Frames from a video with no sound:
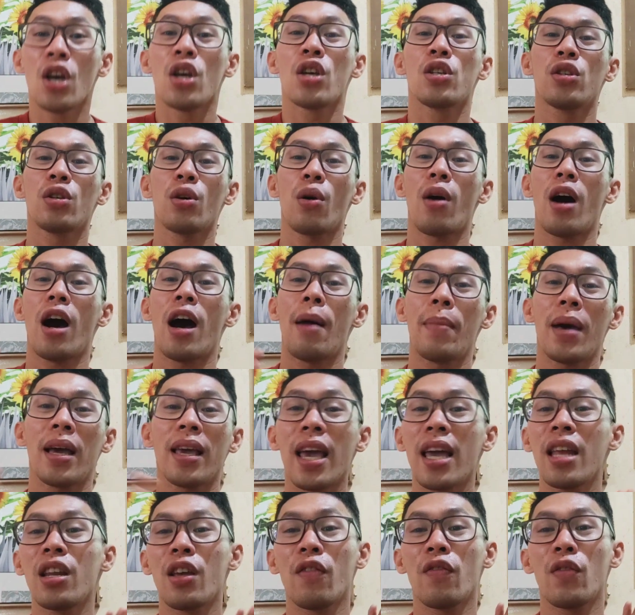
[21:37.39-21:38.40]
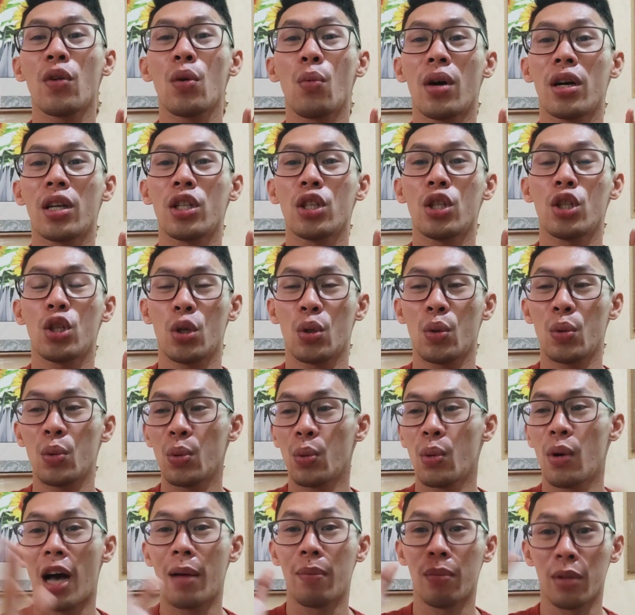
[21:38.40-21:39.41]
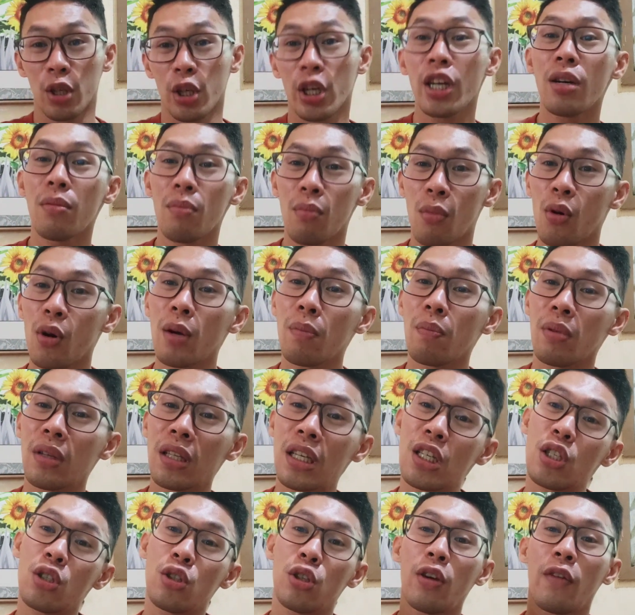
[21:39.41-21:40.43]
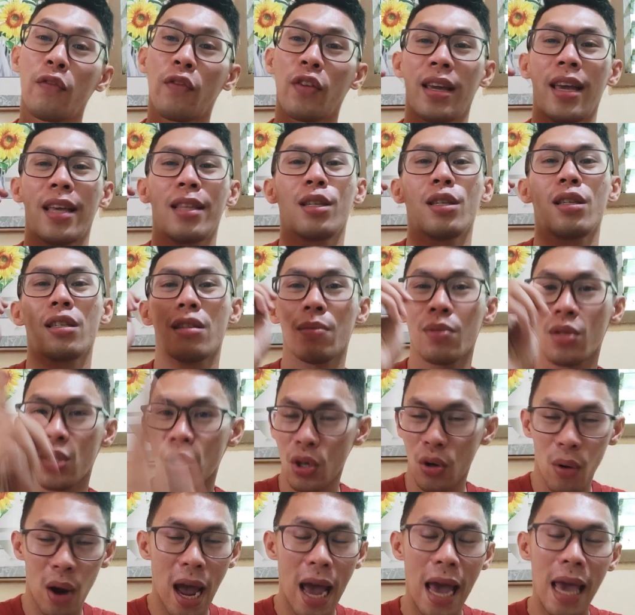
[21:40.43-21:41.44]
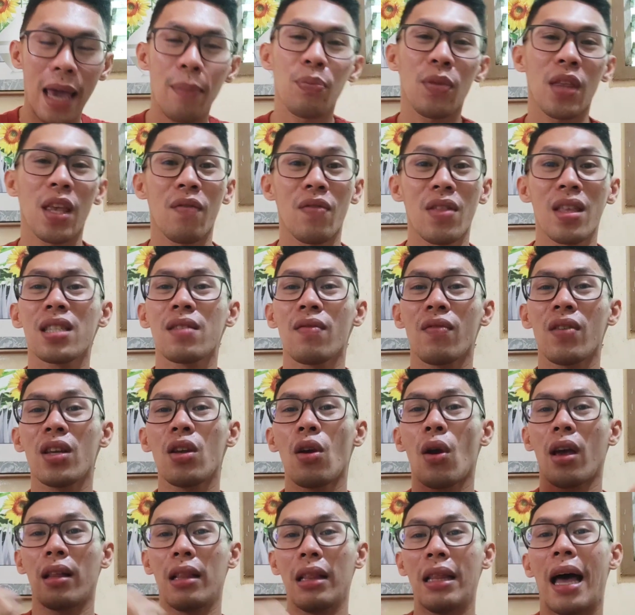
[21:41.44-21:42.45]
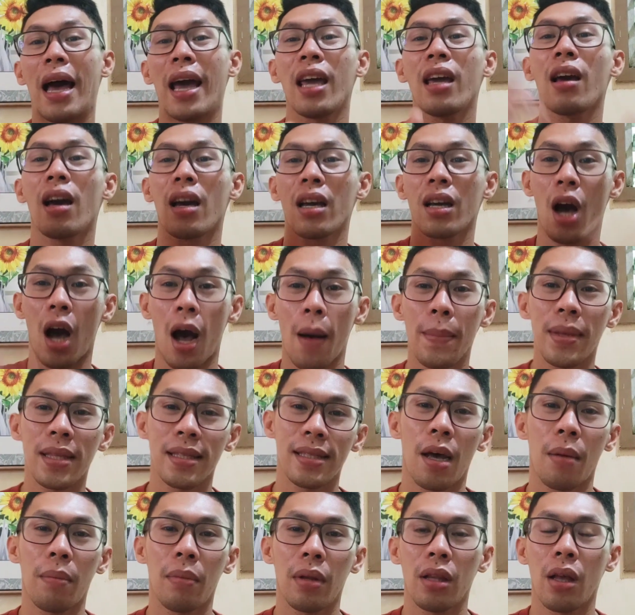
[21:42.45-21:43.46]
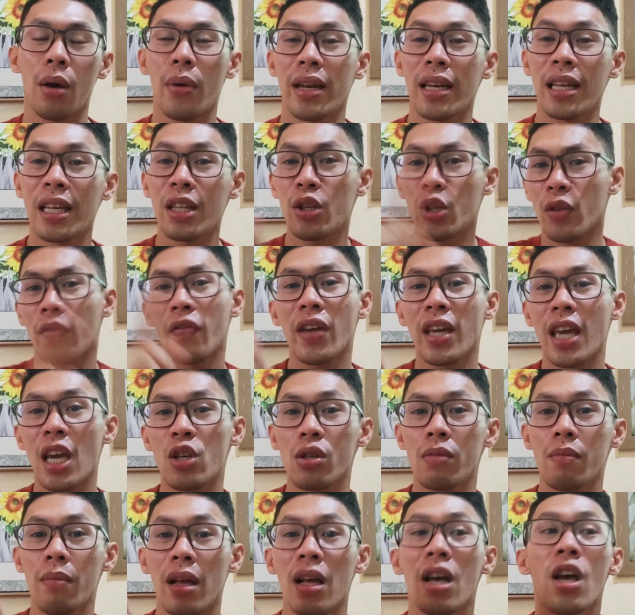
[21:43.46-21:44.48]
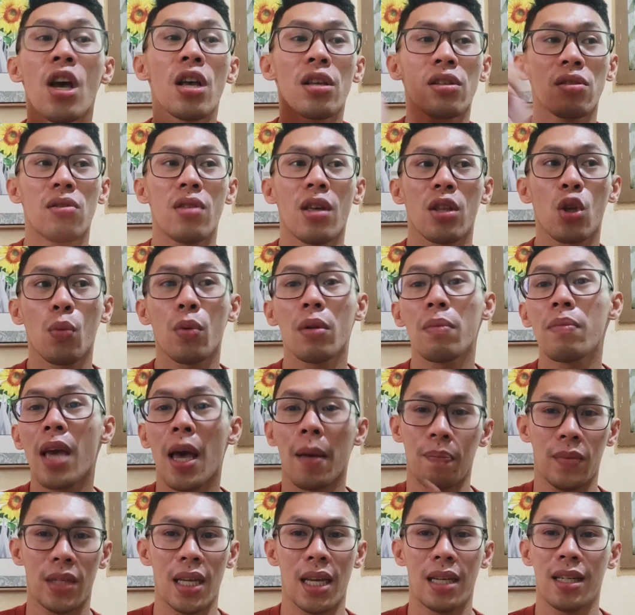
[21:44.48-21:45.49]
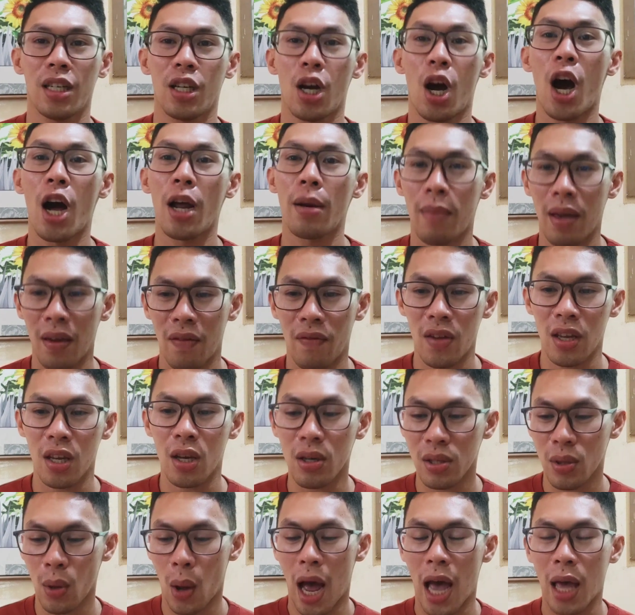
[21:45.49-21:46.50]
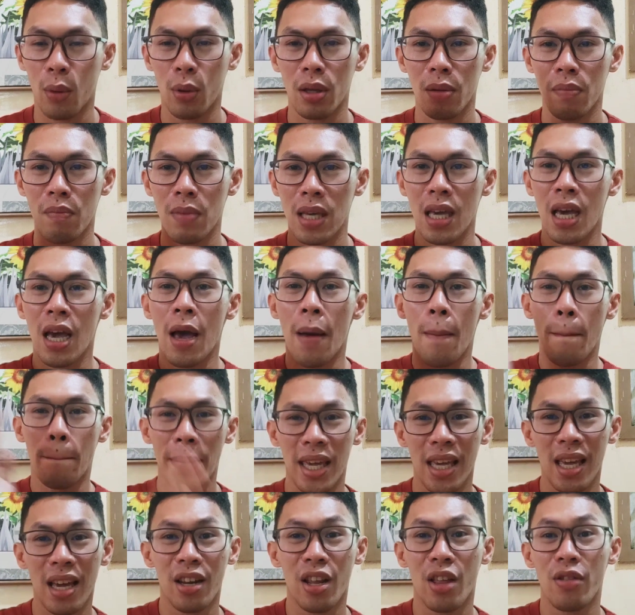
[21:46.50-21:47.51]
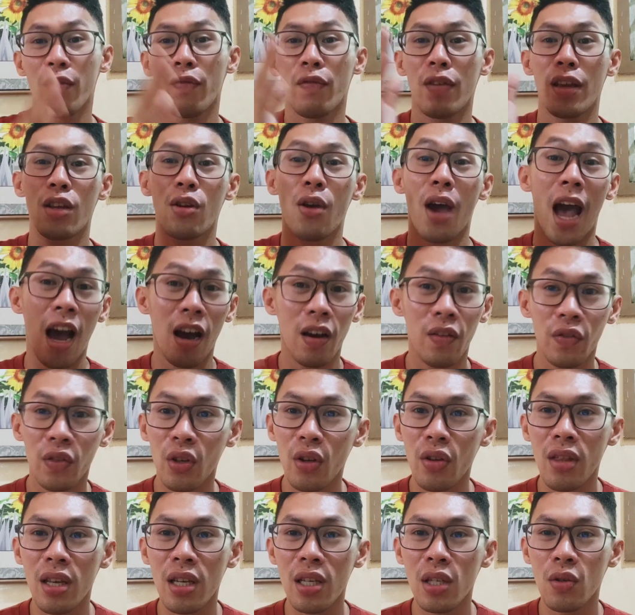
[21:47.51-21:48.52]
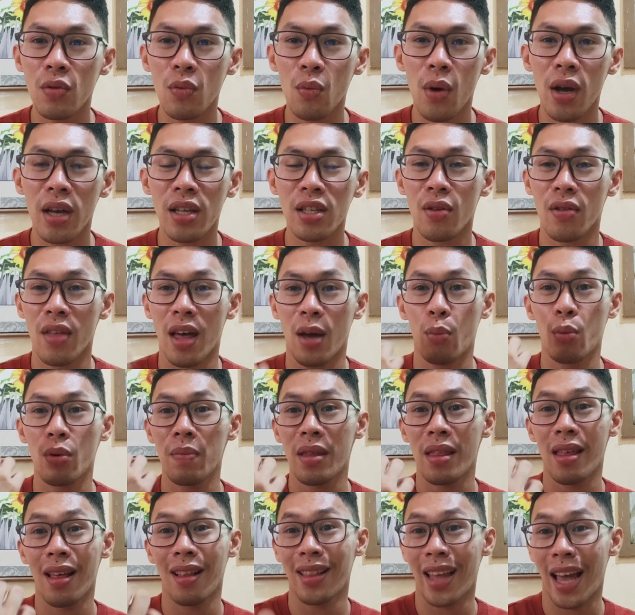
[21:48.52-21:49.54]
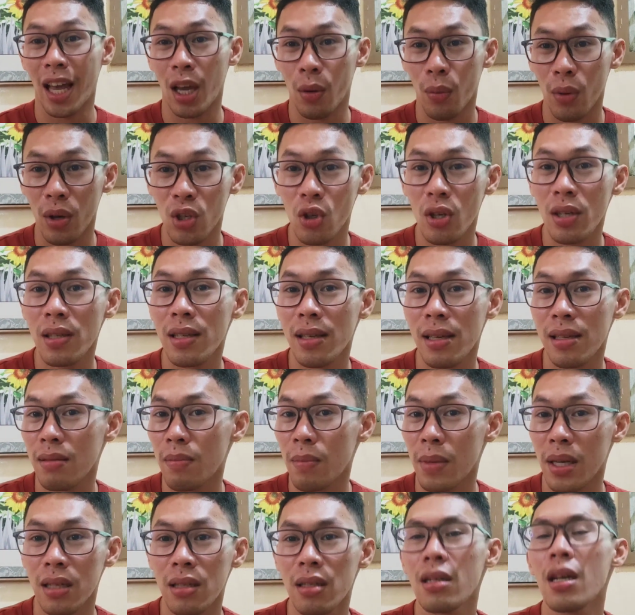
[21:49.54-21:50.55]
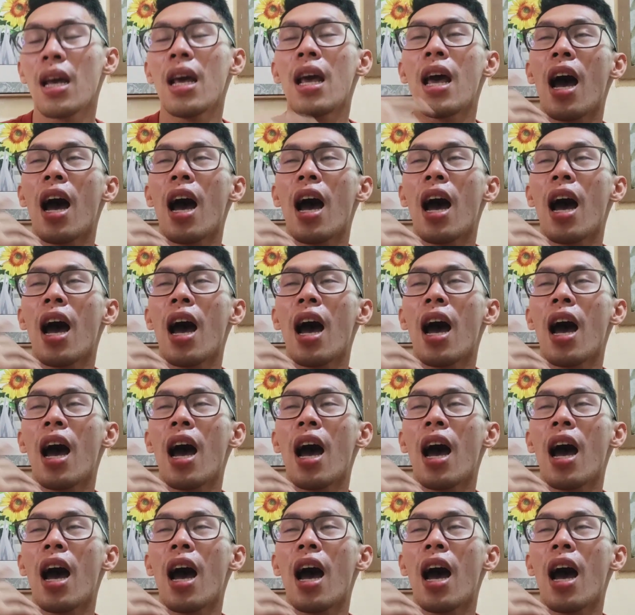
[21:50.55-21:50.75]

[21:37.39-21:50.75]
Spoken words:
So again, if you want to learn more, please don't forget to subscribe, give this video a like, a comment down below, and hit the notification bell so that you will be updated on my video. So I will be making another video after this one, so that would be the language assessment